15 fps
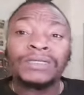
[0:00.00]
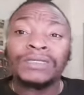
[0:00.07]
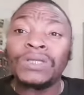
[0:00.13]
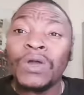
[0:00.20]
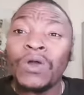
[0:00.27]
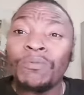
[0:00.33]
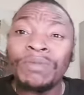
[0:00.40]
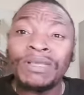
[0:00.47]

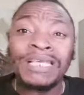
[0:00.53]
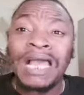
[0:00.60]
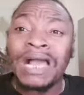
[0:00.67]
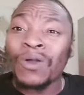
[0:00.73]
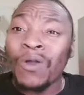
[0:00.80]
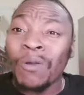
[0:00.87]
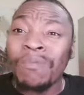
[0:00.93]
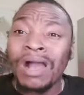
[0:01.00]
Now, me can
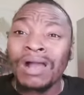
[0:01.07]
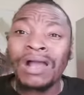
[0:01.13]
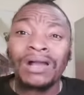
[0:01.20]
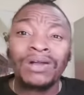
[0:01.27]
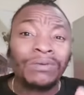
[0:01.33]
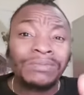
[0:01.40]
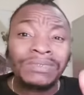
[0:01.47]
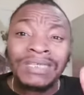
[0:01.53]
come back and
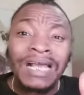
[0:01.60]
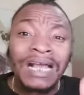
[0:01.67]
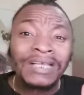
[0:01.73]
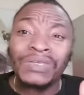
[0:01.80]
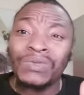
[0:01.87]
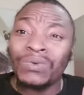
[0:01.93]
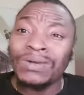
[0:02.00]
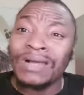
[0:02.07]
come thank
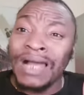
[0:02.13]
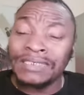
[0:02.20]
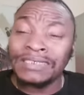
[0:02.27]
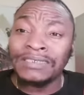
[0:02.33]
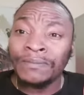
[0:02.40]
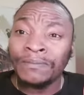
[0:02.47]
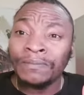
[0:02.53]
you guys